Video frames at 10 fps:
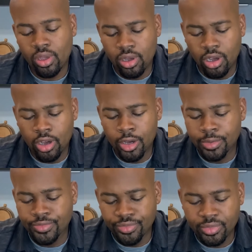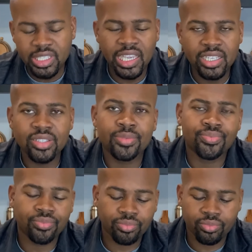Um, taste,
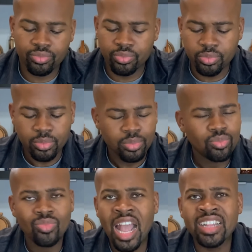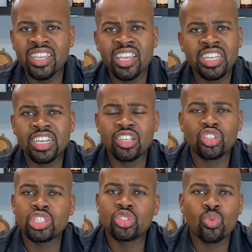I did get a
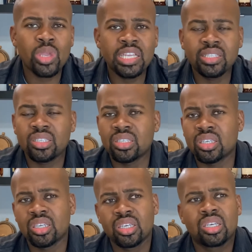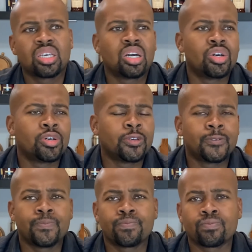sweet,
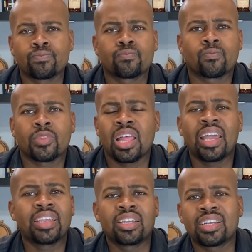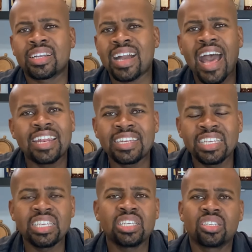um, like
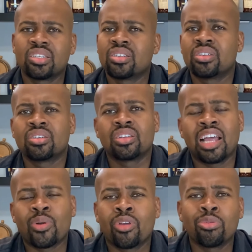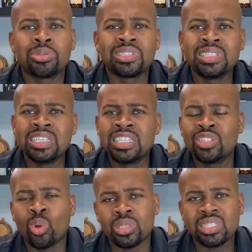candy, like one of those Nerds
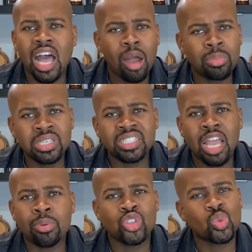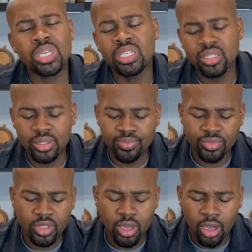or starburst type of sweetness,
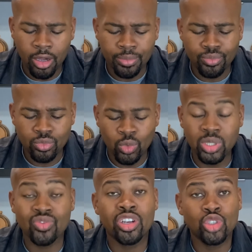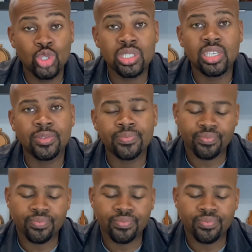um, which was very interesting.